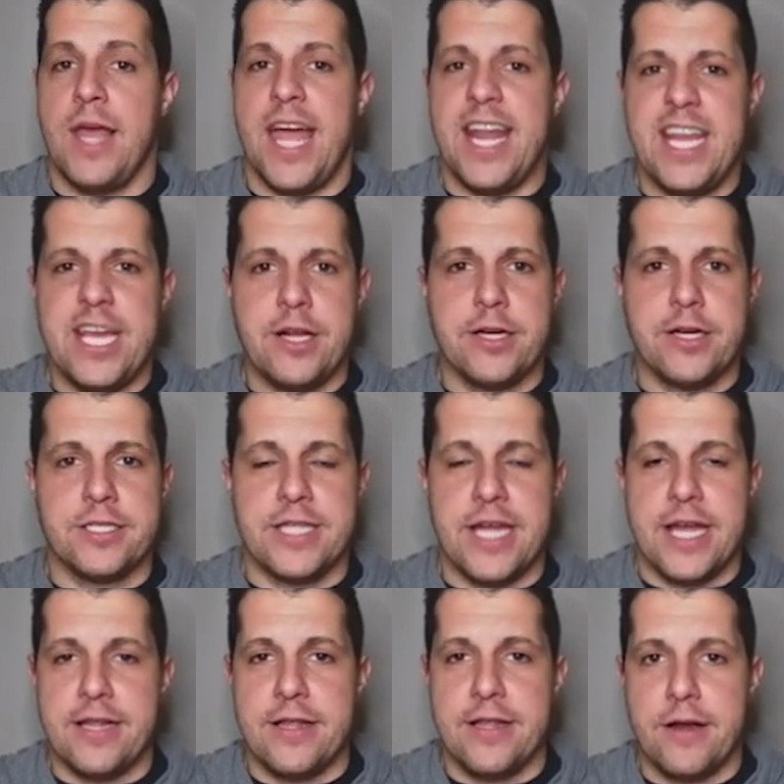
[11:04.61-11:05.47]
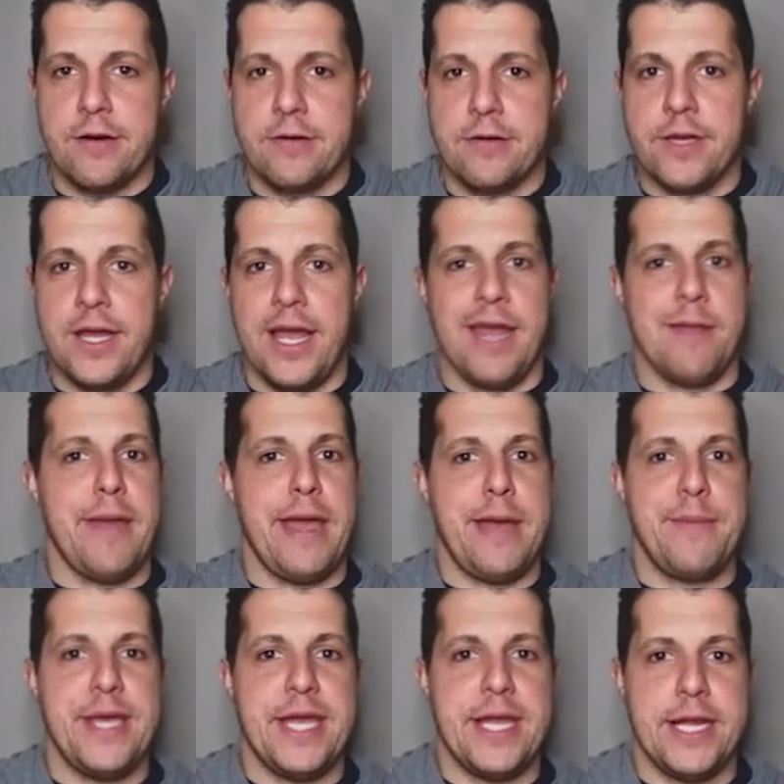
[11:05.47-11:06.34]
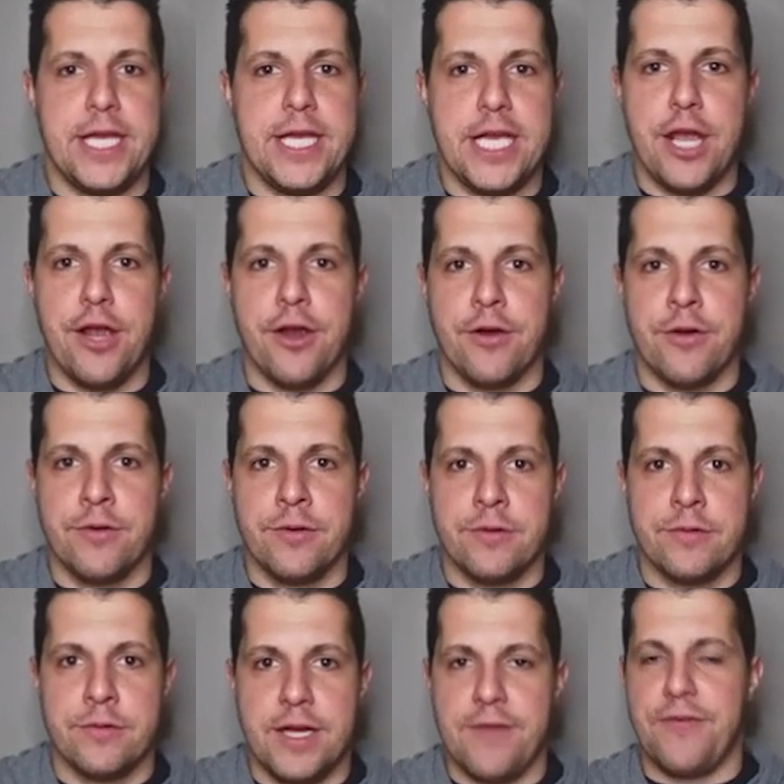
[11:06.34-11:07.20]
And he could have stayed there. And maybe in a year,